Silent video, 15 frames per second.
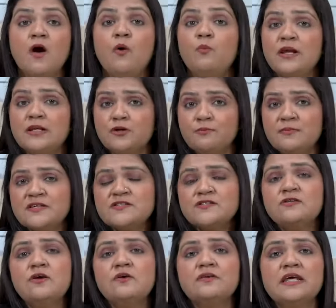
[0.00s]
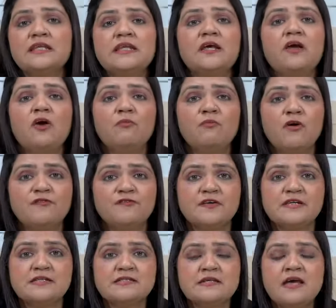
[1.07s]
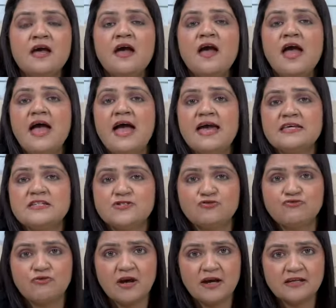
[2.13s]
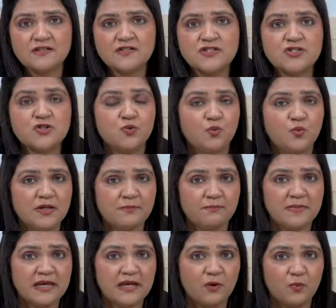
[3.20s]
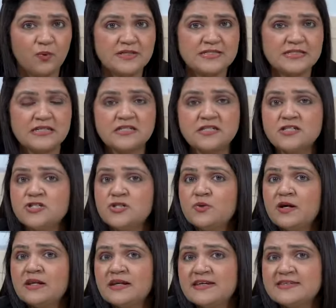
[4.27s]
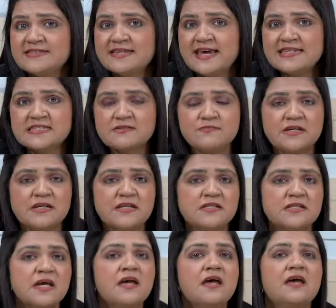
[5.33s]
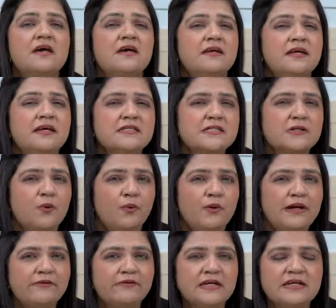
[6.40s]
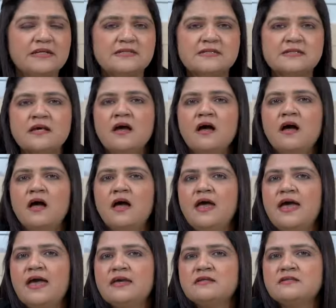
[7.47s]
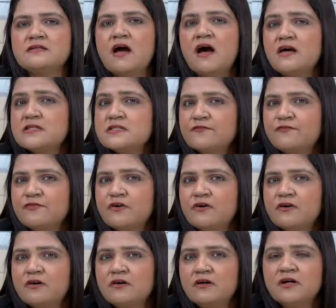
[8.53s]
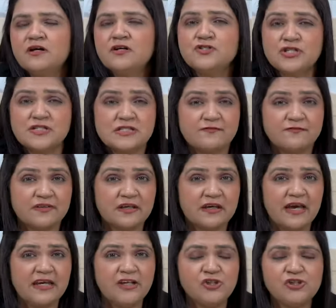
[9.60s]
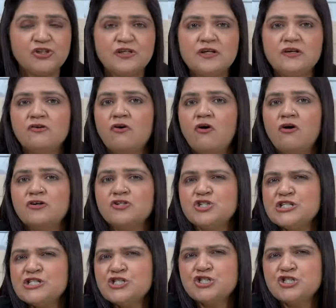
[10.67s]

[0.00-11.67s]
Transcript: Well, you must know that the Home Office has rights to make a visit, do an assessment, raise queries, and ask for justification, or just